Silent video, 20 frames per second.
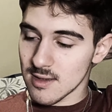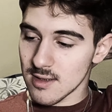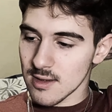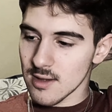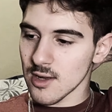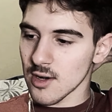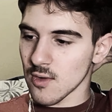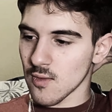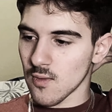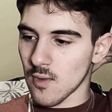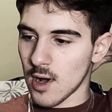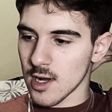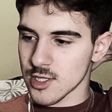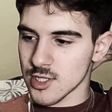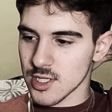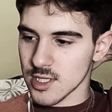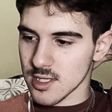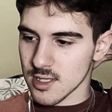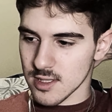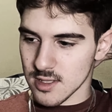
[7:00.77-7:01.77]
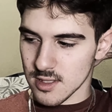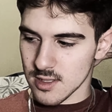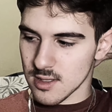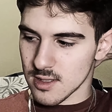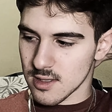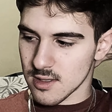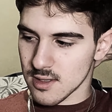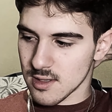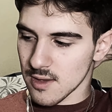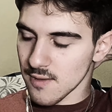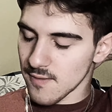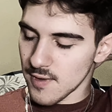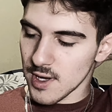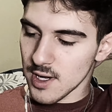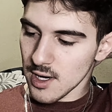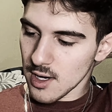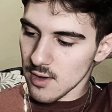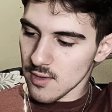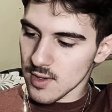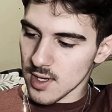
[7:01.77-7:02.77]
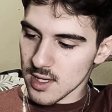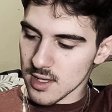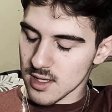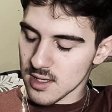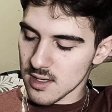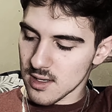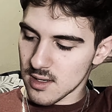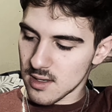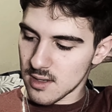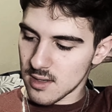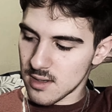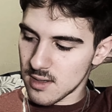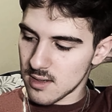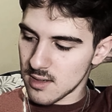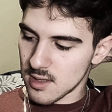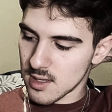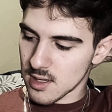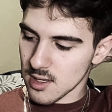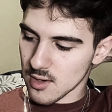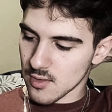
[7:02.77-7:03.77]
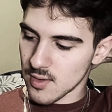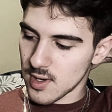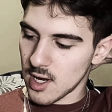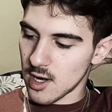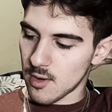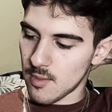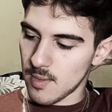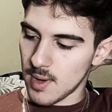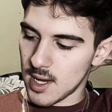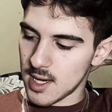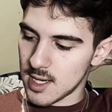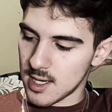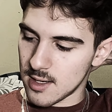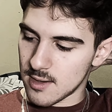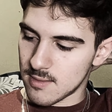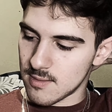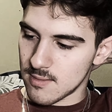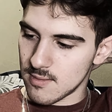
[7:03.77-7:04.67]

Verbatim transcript: you know, watching the video that the the creator made